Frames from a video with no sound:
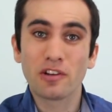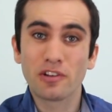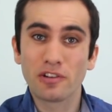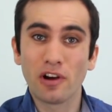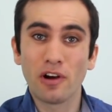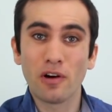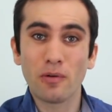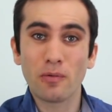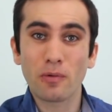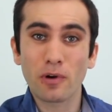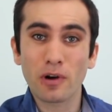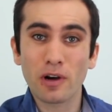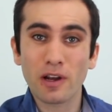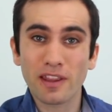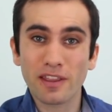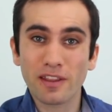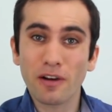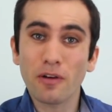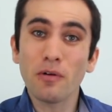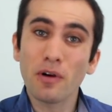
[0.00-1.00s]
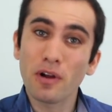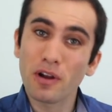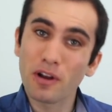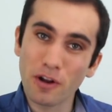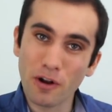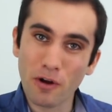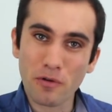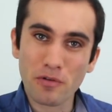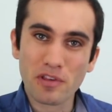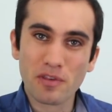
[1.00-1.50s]
Don't worry though,
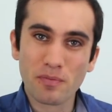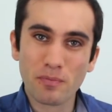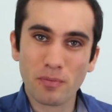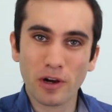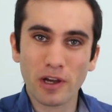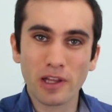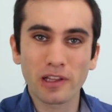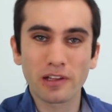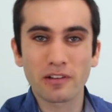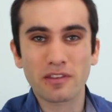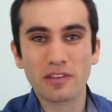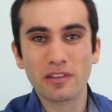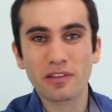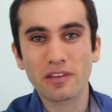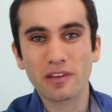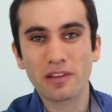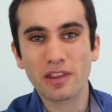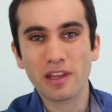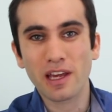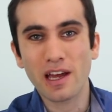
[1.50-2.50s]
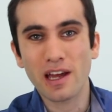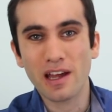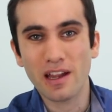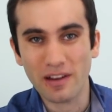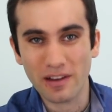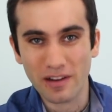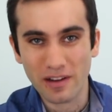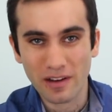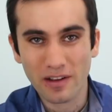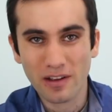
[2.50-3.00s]
no spoilers until the
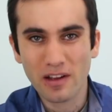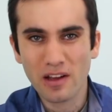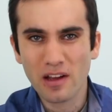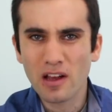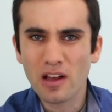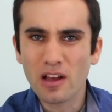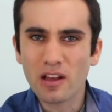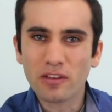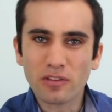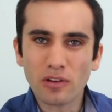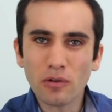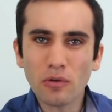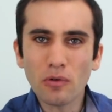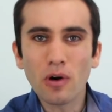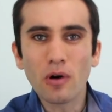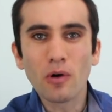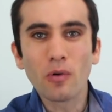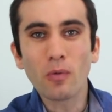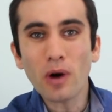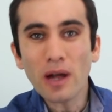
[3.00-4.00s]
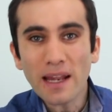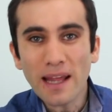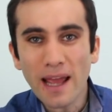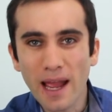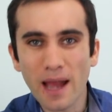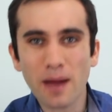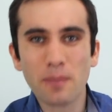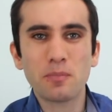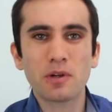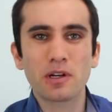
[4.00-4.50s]
end. So, what
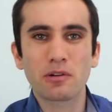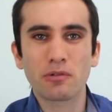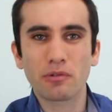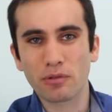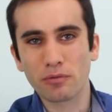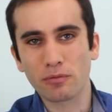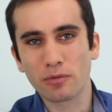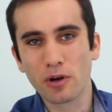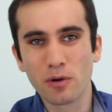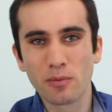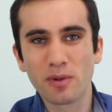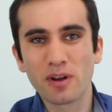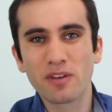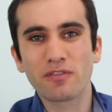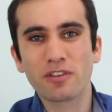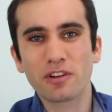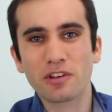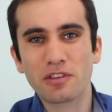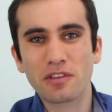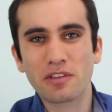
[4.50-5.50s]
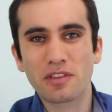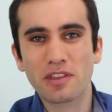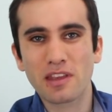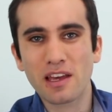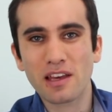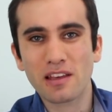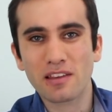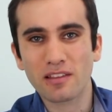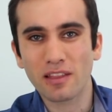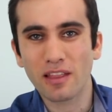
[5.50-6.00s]
happened with Rubin versus
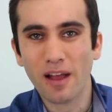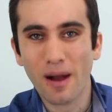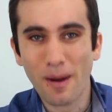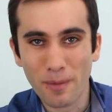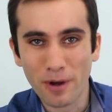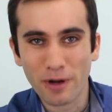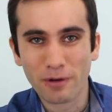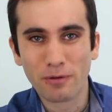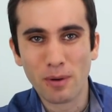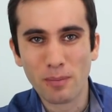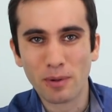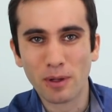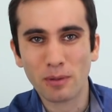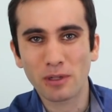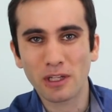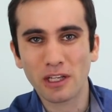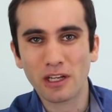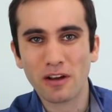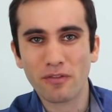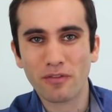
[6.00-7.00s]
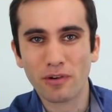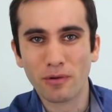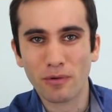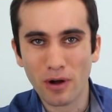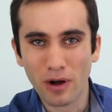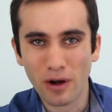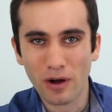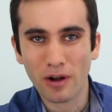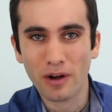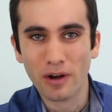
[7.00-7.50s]
the Islamic Republic of
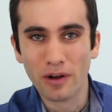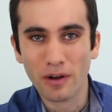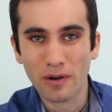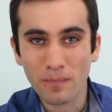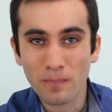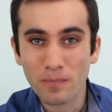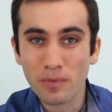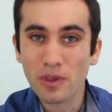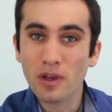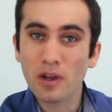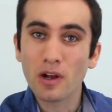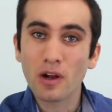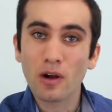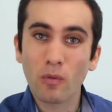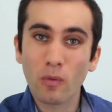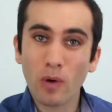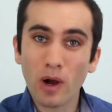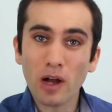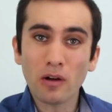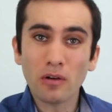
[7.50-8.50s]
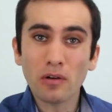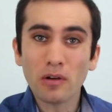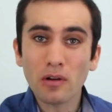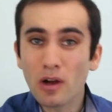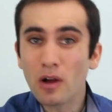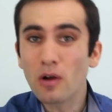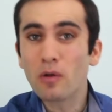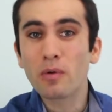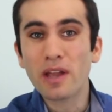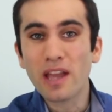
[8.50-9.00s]
Iran? Well,
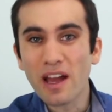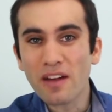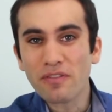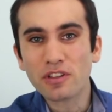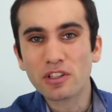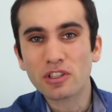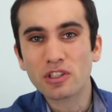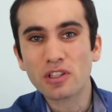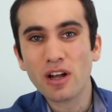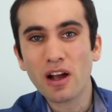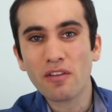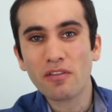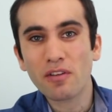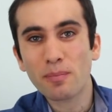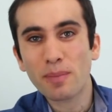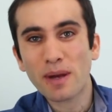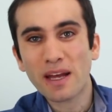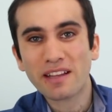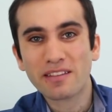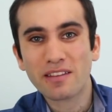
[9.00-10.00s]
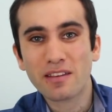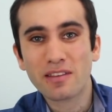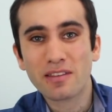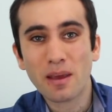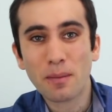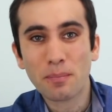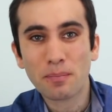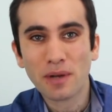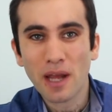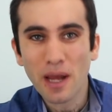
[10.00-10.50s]
we have to travel back to
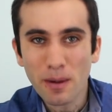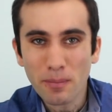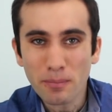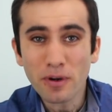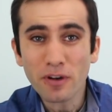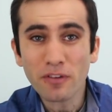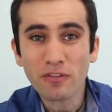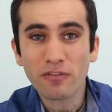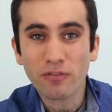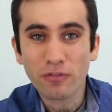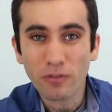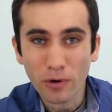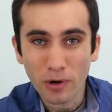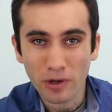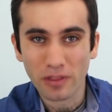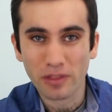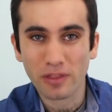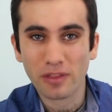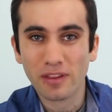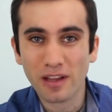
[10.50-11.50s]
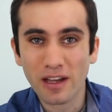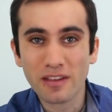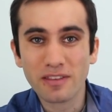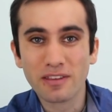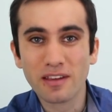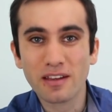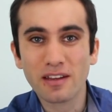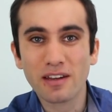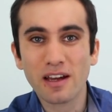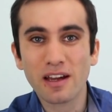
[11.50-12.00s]
September fourth,
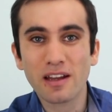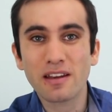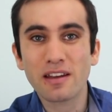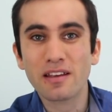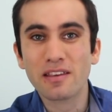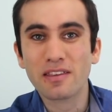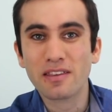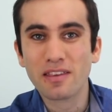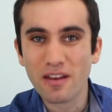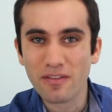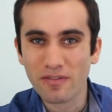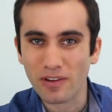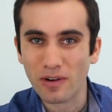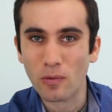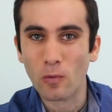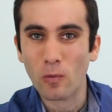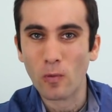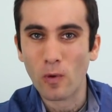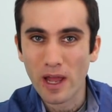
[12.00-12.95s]
nineteen ninety-seven